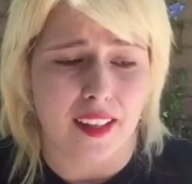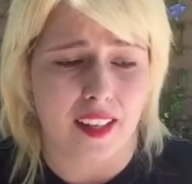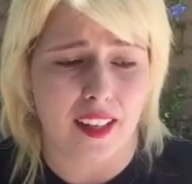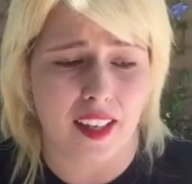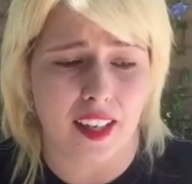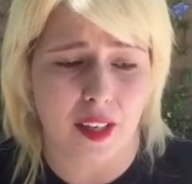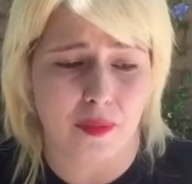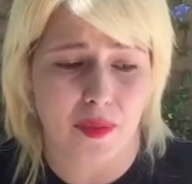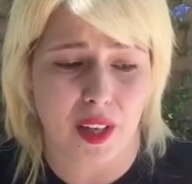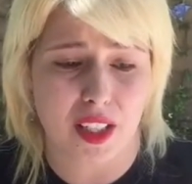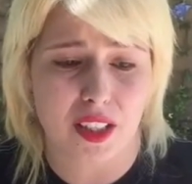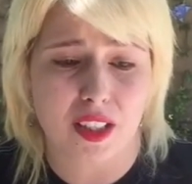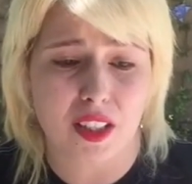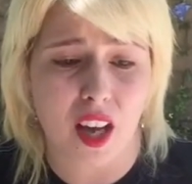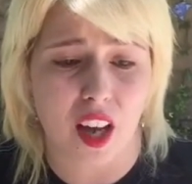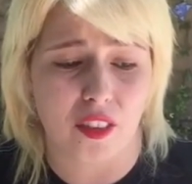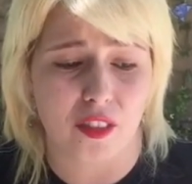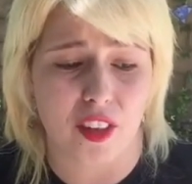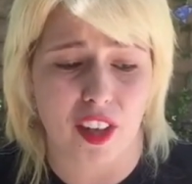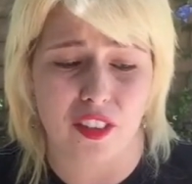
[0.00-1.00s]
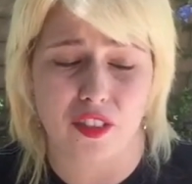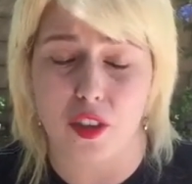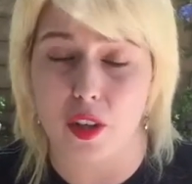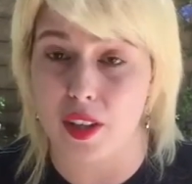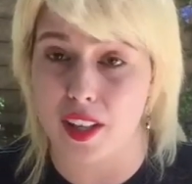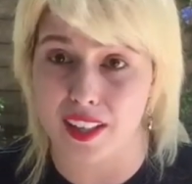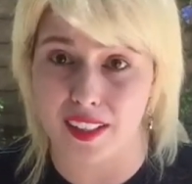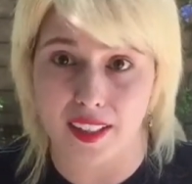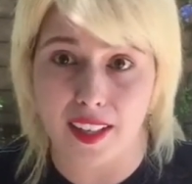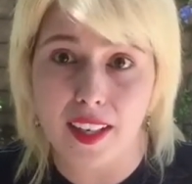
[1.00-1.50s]
That's not fun for
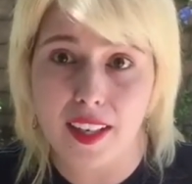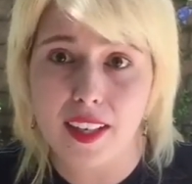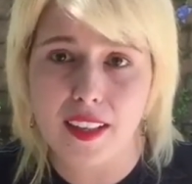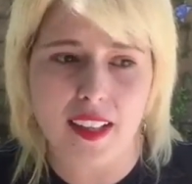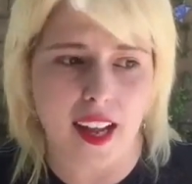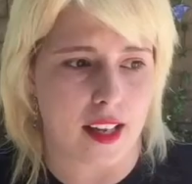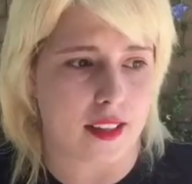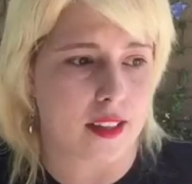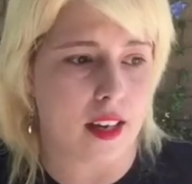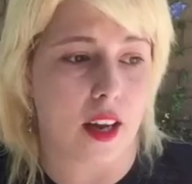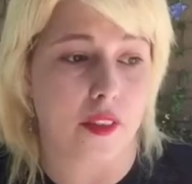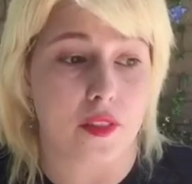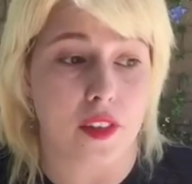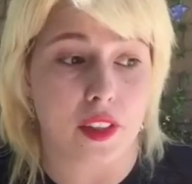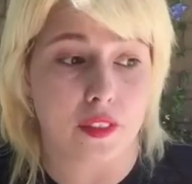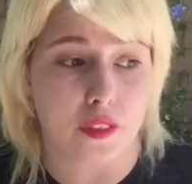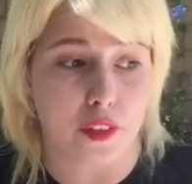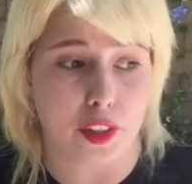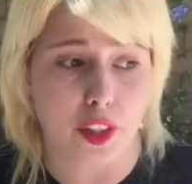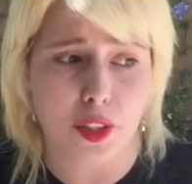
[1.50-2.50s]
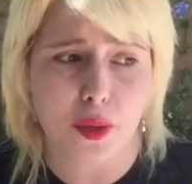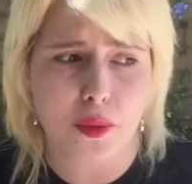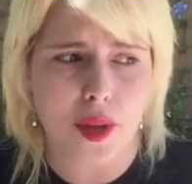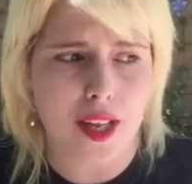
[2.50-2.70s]
that kid. That's not fun for you.